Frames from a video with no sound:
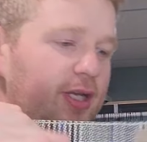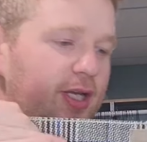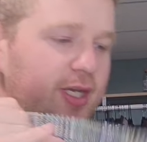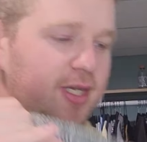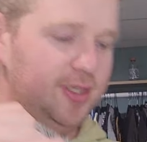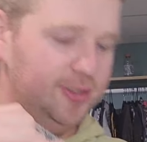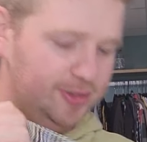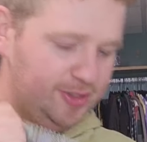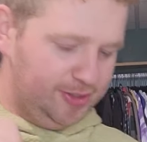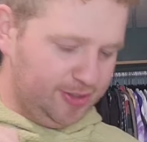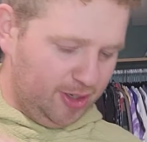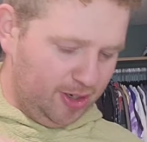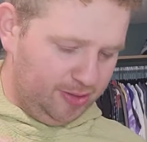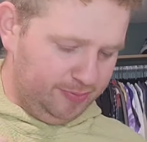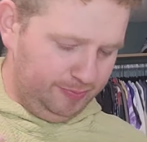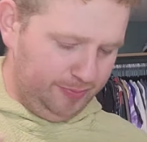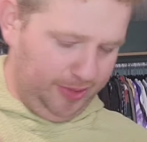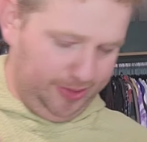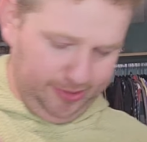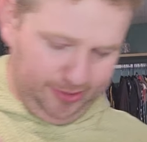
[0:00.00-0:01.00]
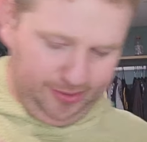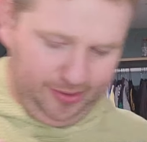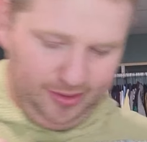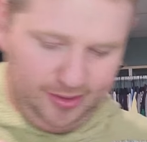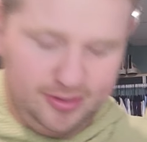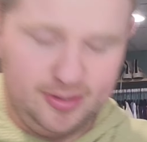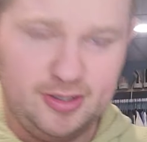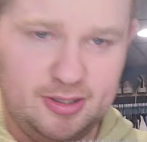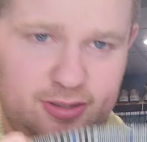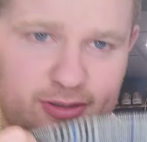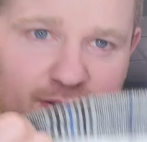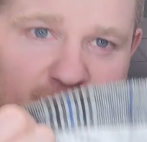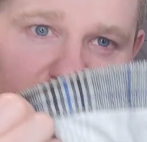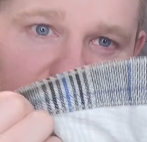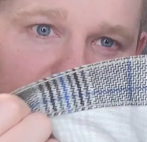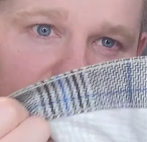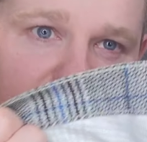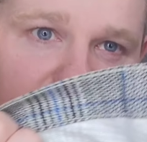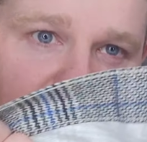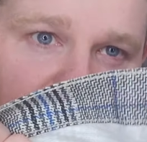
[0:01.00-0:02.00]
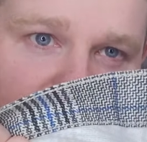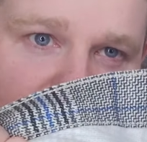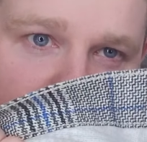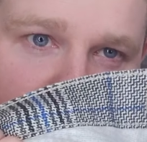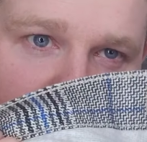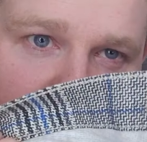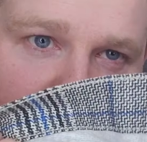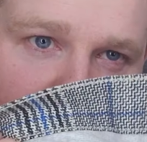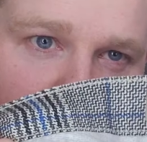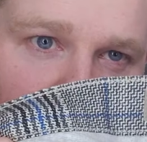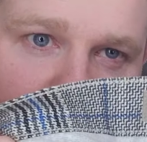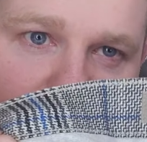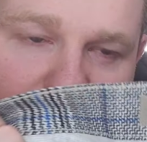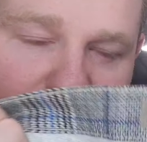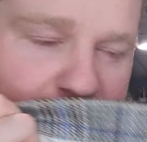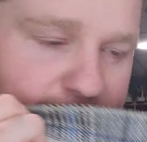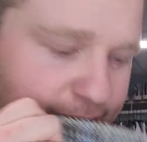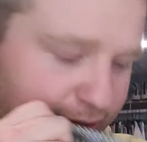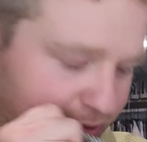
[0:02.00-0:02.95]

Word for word: and these are mother, if you guessed right, mother.